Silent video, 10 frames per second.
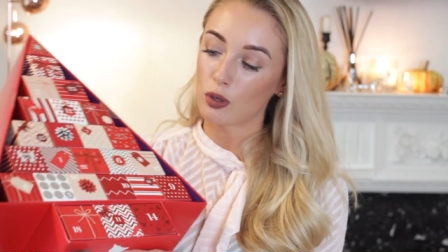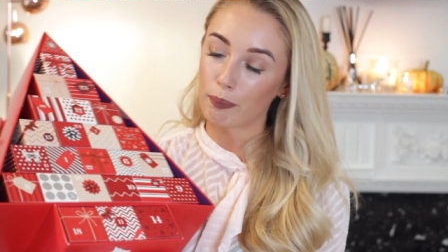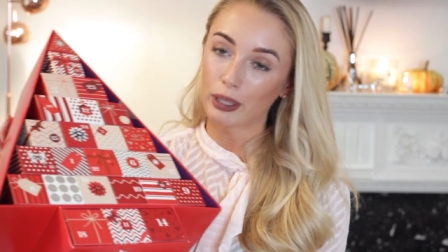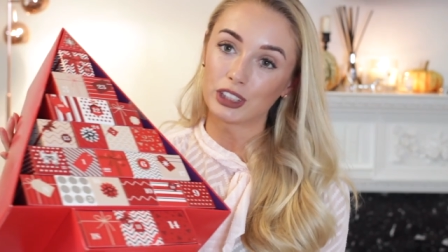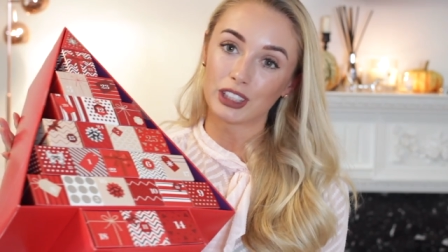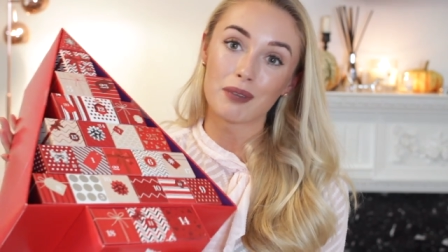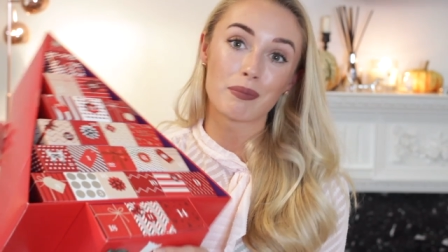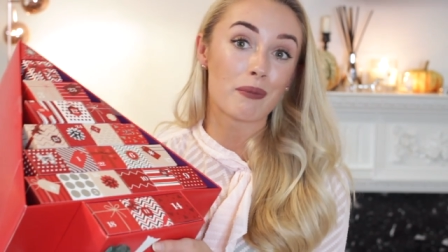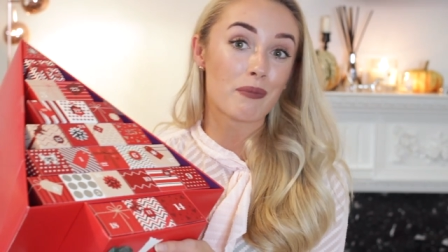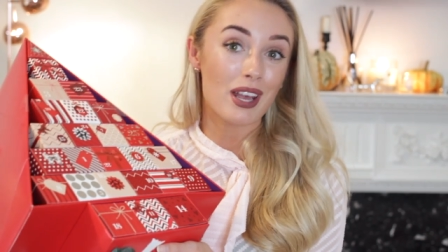and your budget.
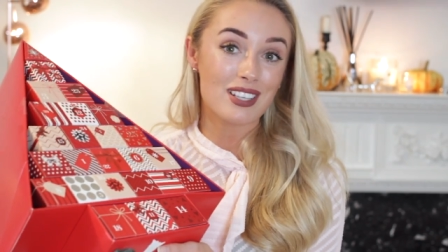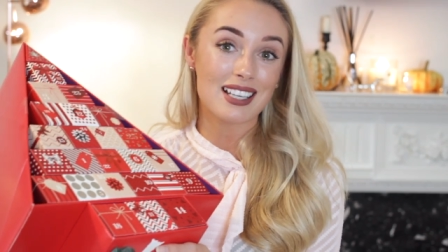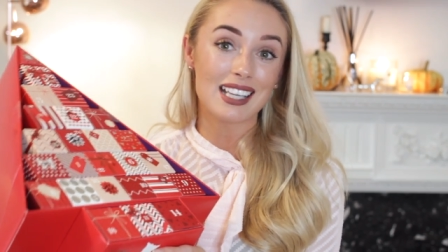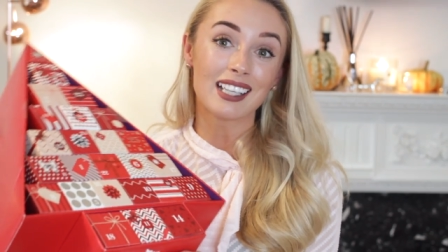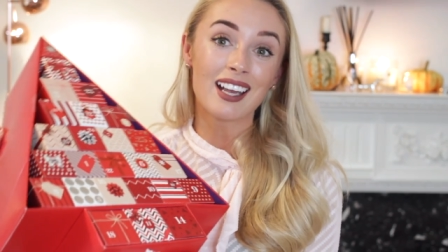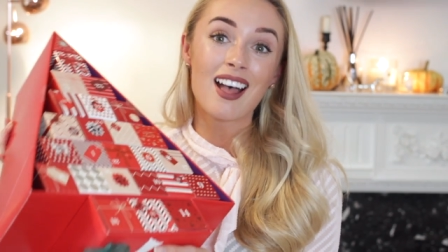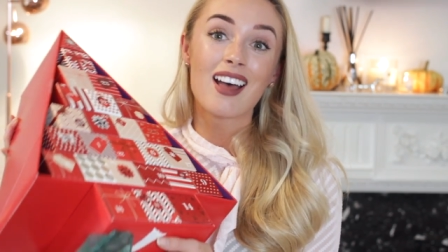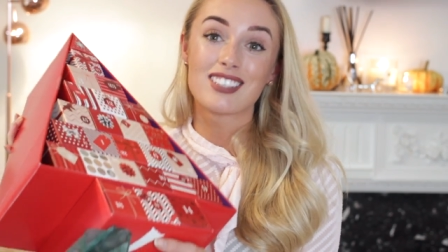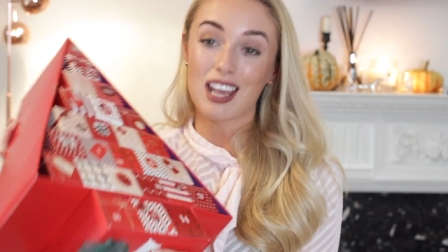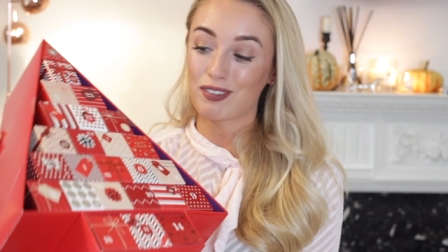But personally,
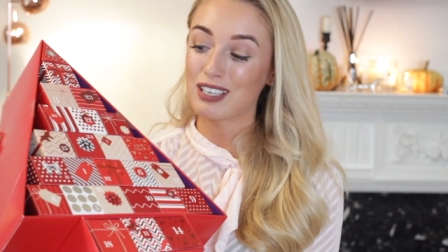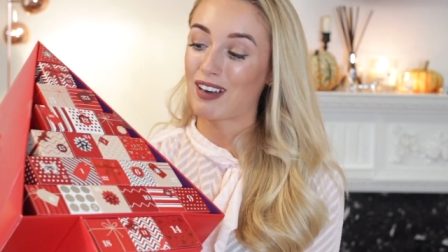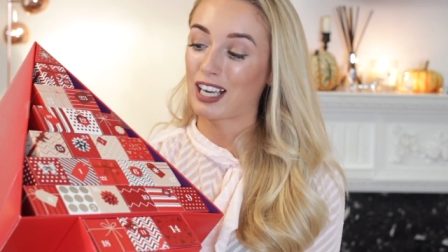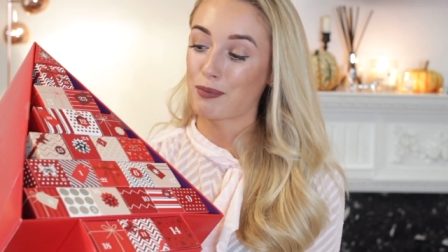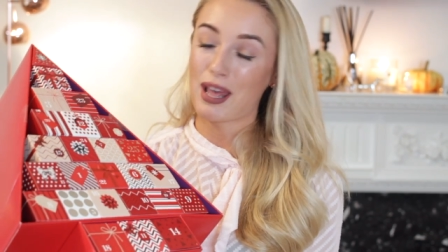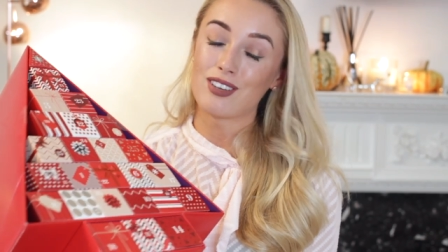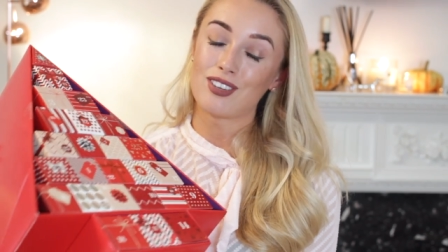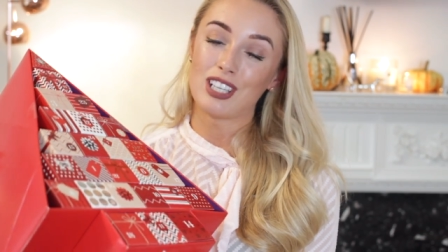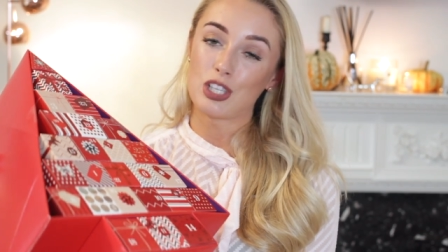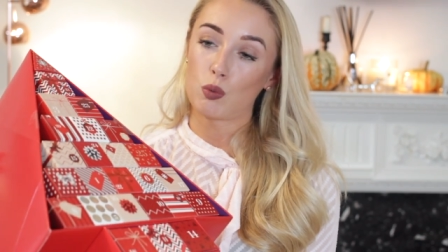definitely recommend
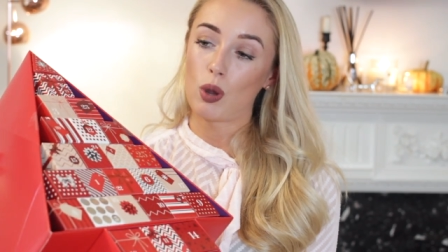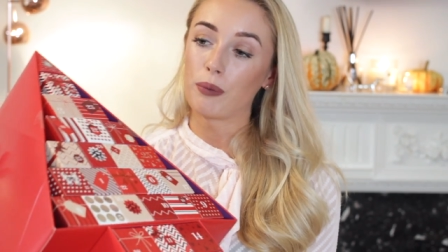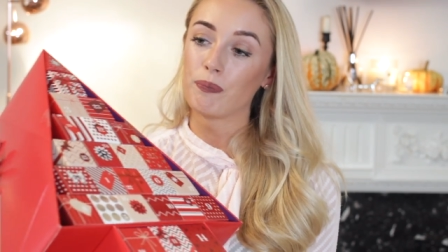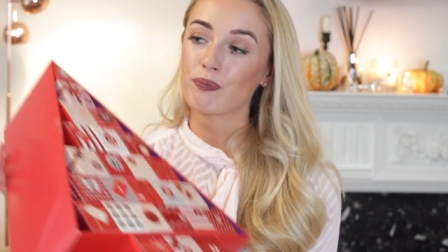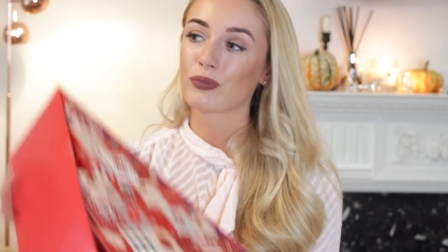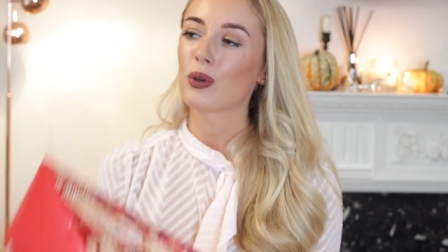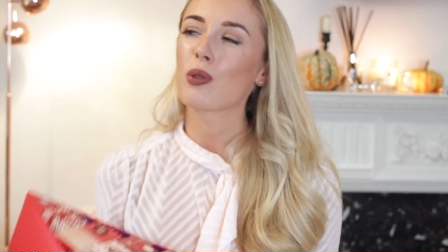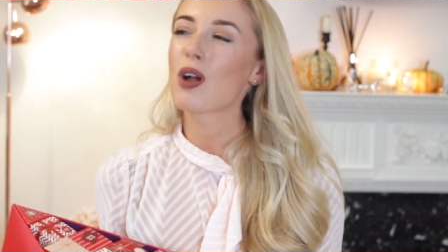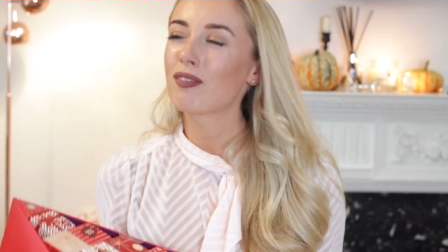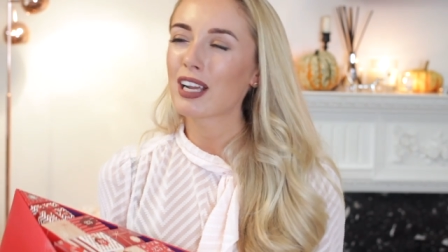this one,
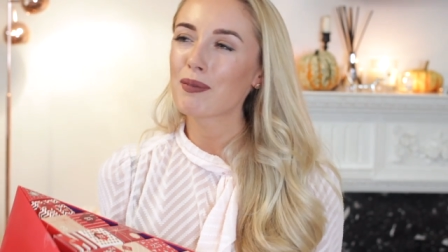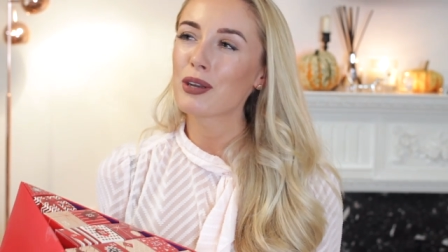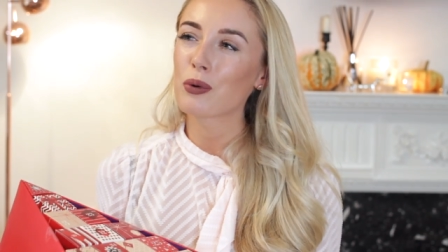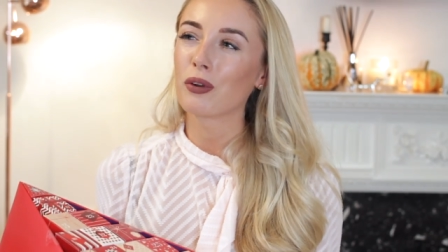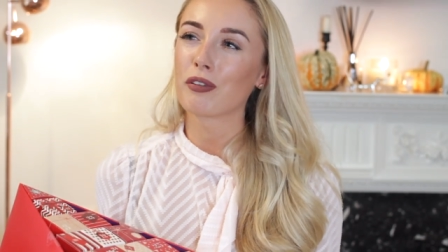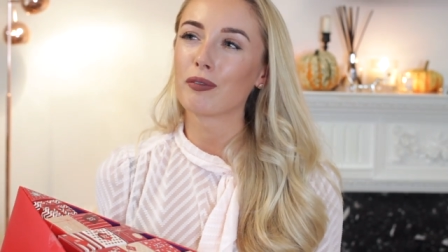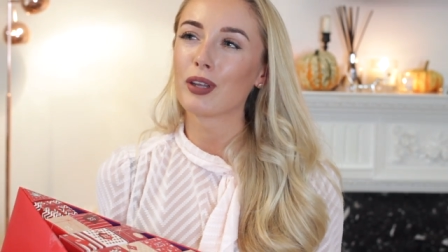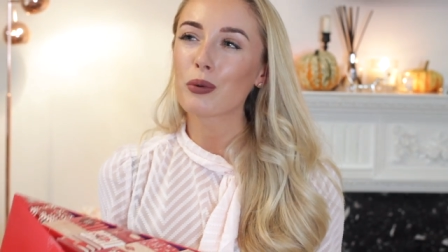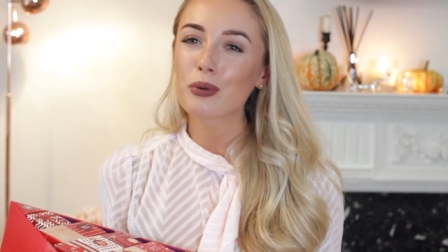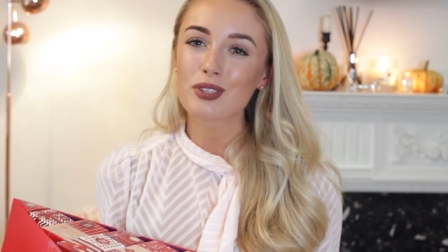although I recommend all of them,
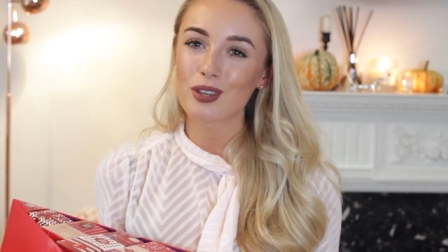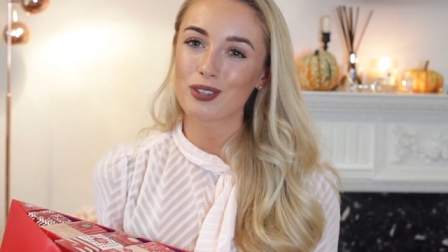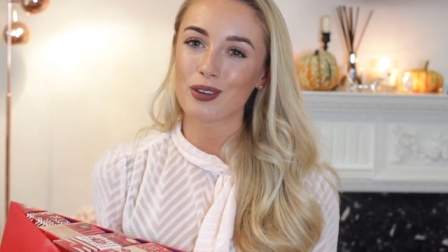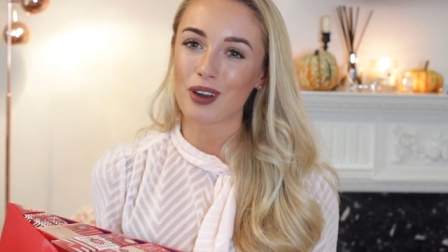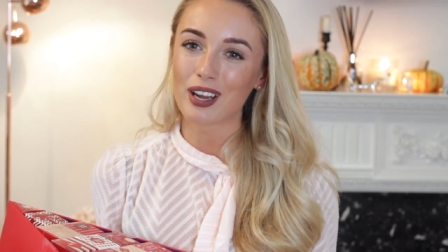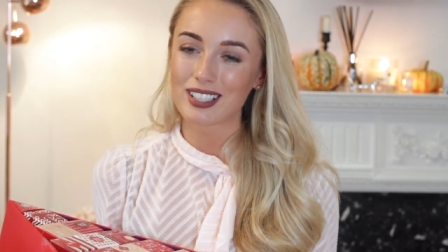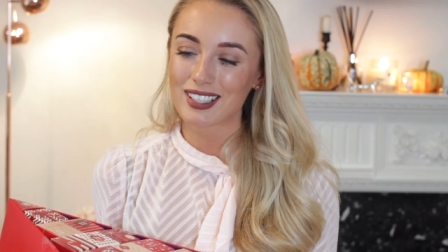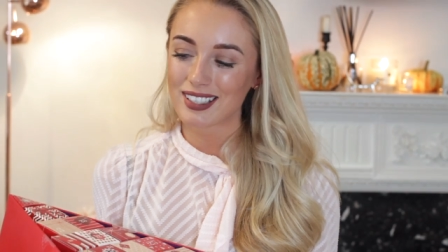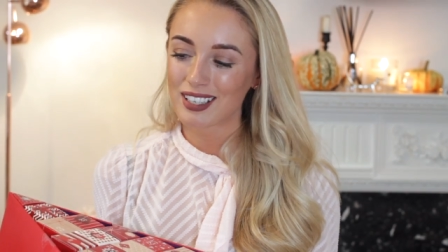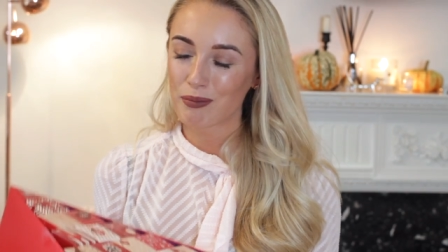they're all so so nice.
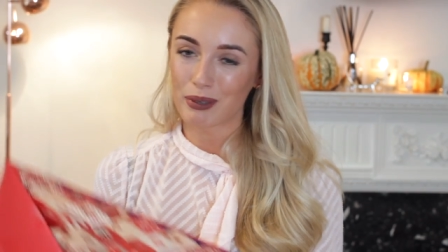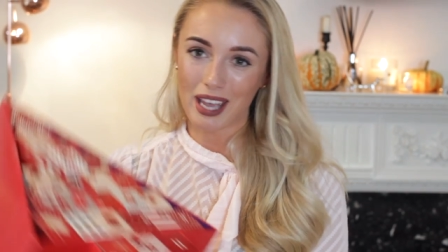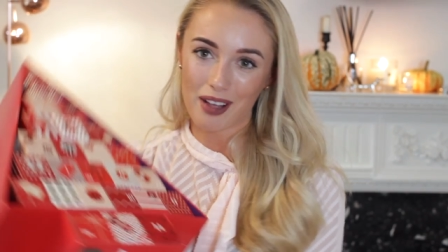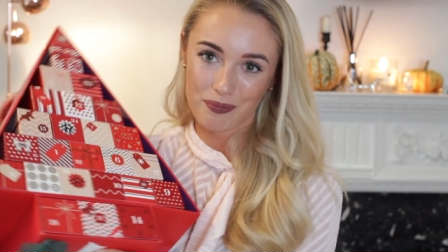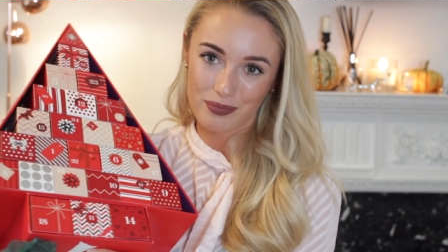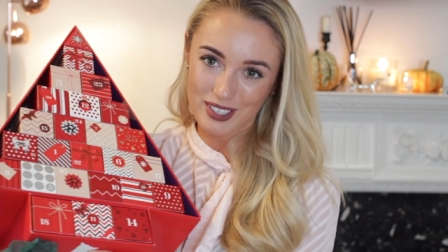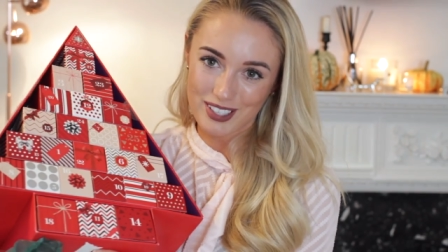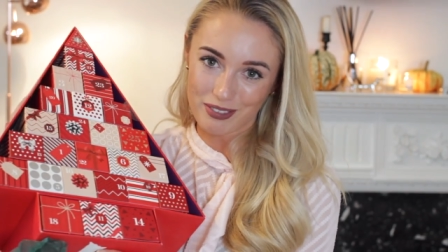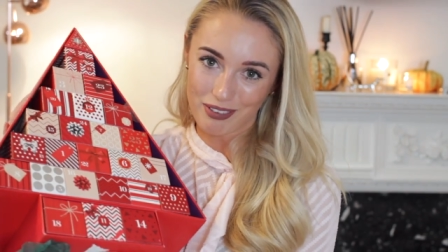But yeah, this is a